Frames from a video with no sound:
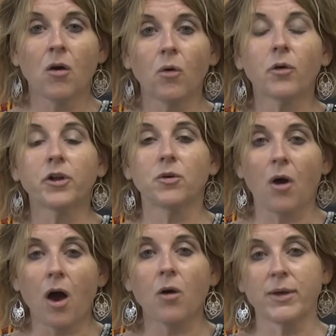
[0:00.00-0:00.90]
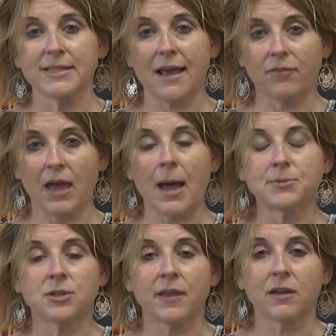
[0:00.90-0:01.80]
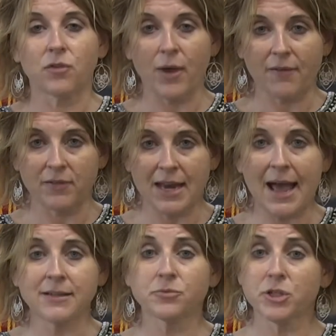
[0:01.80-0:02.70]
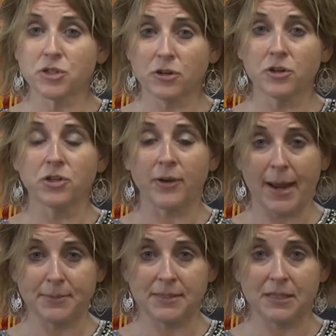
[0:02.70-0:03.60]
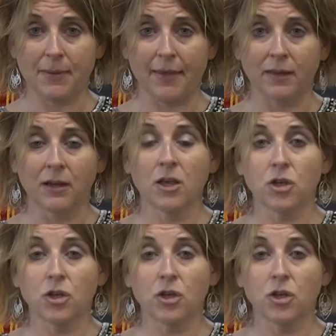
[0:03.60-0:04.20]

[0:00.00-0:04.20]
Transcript: or you always have the option that if you have not returned your absentee ballot,